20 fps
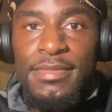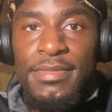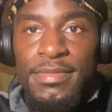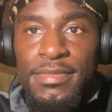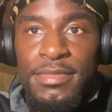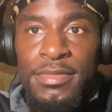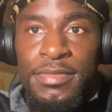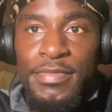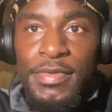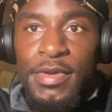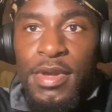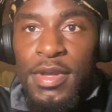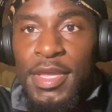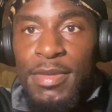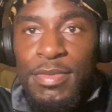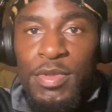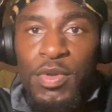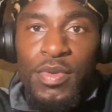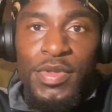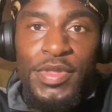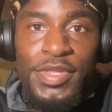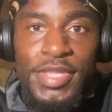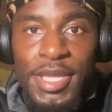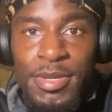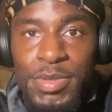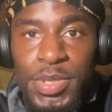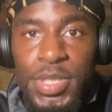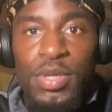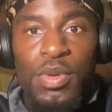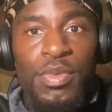we gonna keep doing the
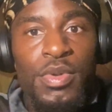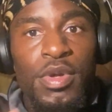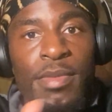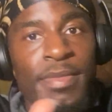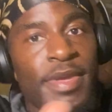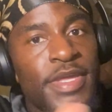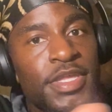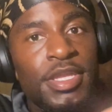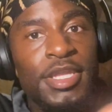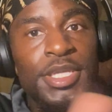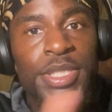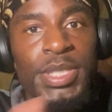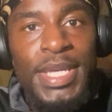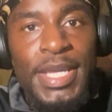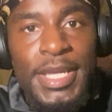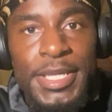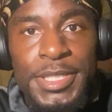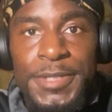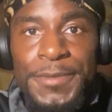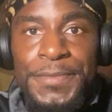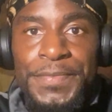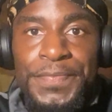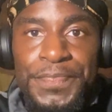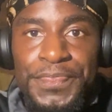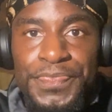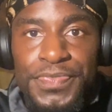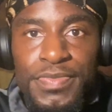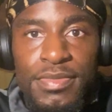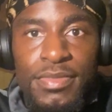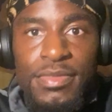same shit. we gonna basically change.
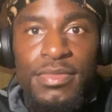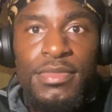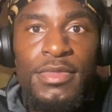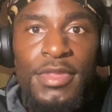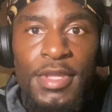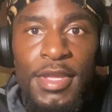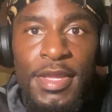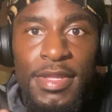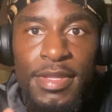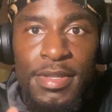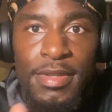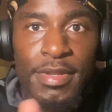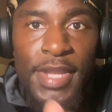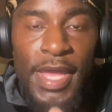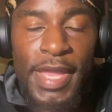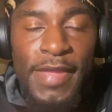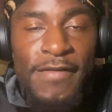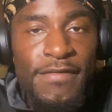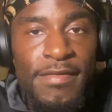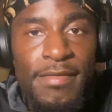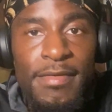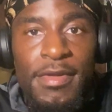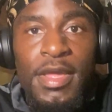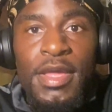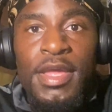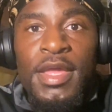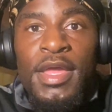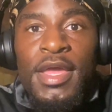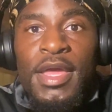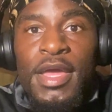And life
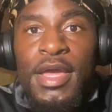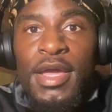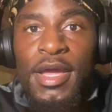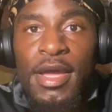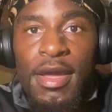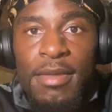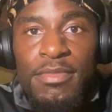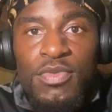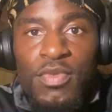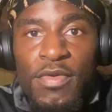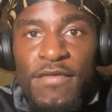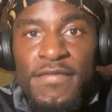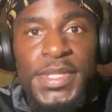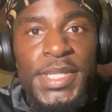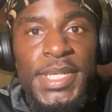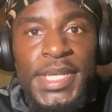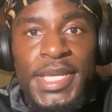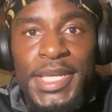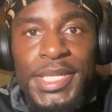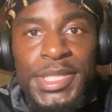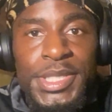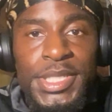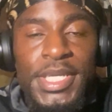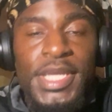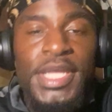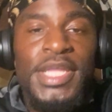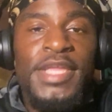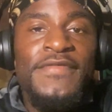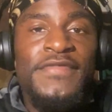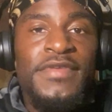comes with change,
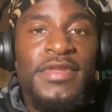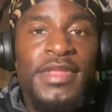and if